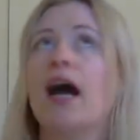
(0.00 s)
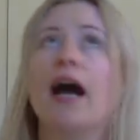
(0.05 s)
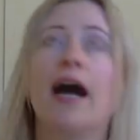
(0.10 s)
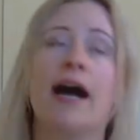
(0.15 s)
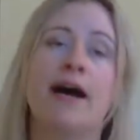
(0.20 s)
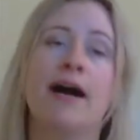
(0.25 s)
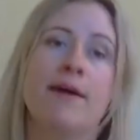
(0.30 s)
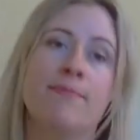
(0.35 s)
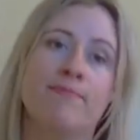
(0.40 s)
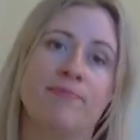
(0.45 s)

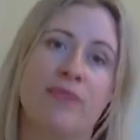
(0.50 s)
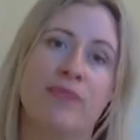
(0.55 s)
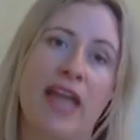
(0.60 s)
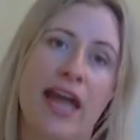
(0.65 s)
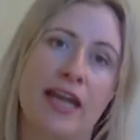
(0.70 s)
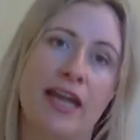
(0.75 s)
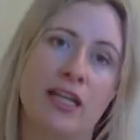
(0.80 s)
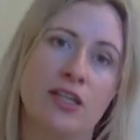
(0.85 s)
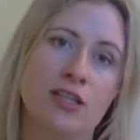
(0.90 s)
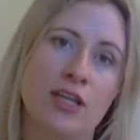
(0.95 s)
and
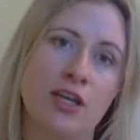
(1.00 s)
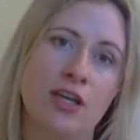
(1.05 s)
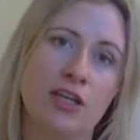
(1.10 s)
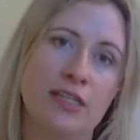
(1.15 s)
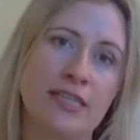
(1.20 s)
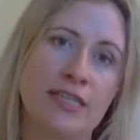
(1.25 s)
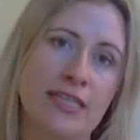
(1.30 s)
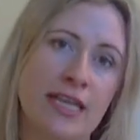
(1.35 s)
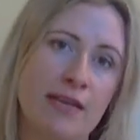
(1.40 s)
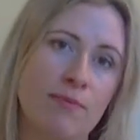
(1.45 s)
it's her
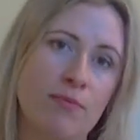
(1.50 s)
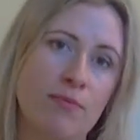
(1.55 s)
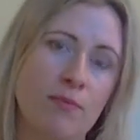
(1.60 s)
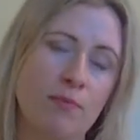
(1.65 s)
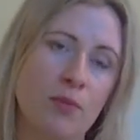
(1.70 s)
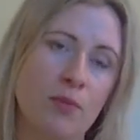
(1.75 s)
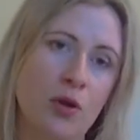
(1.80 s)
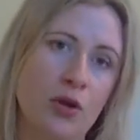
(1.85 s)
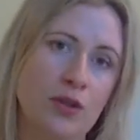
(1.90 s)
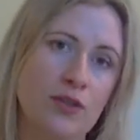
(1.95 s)
deep
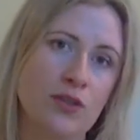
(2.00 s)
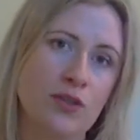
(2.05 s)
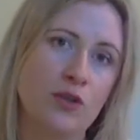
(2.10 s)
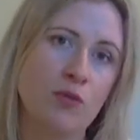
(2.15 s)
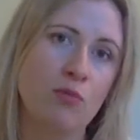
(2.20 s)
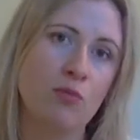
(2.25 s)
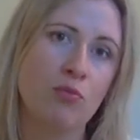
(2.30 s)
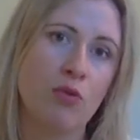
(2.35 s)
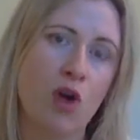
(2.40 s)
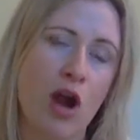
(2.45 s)

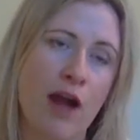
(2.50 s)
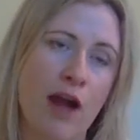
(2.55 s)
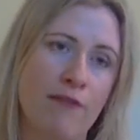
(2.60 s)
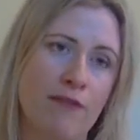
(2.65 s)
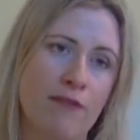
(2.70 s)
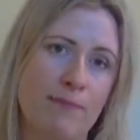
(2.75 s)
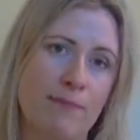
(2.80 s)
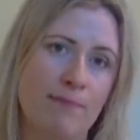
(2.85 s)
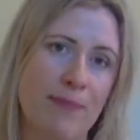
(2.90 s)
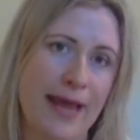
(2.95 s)
personal
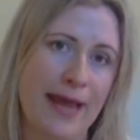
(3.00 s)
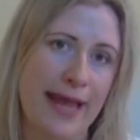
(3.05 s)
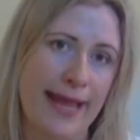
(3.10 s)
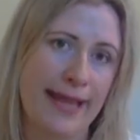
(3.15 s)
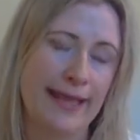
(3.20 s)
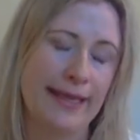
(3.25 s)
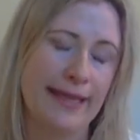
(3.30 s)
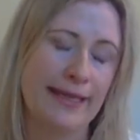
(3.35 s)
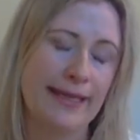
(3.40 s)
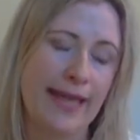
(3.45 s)
private
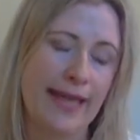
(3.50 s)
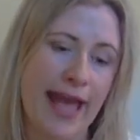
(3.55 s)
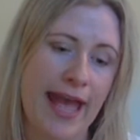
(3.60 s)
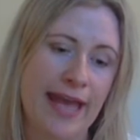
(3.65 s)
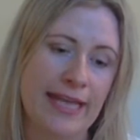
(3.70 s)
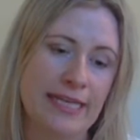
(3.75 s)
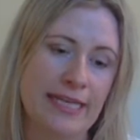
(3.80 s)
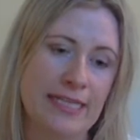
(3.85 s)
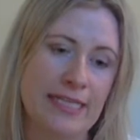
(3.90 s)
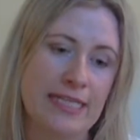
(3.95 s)
pain.
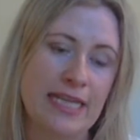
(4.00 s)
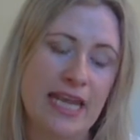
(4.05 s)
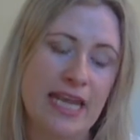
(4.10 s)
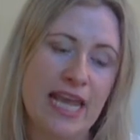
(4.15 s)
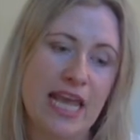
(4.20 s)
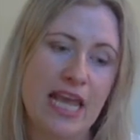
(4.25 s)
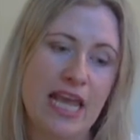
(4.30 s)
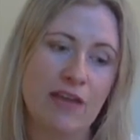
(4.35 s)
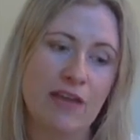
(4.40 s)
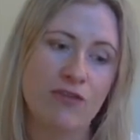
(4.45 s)
And
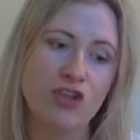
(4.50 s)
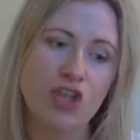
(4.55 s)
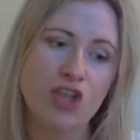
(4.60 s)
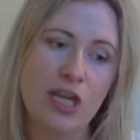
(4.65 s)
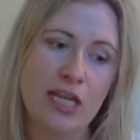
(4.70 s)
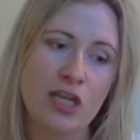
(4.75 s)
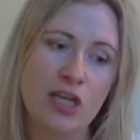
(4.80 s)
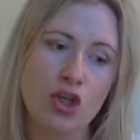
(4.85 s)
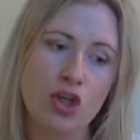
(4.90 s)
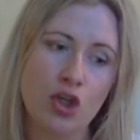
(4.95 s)
if
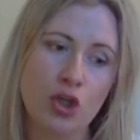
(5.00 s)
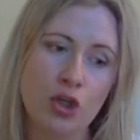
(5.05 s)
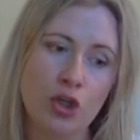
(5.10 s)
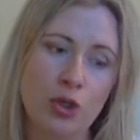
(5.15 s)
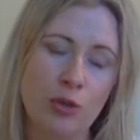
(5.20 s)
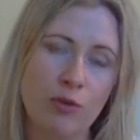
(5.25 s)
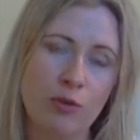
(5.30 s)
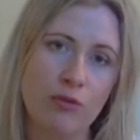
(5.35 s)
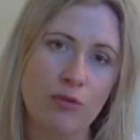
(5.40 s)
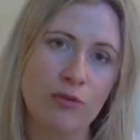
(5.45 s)
she
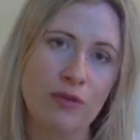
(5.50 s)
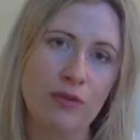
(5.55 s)
knew,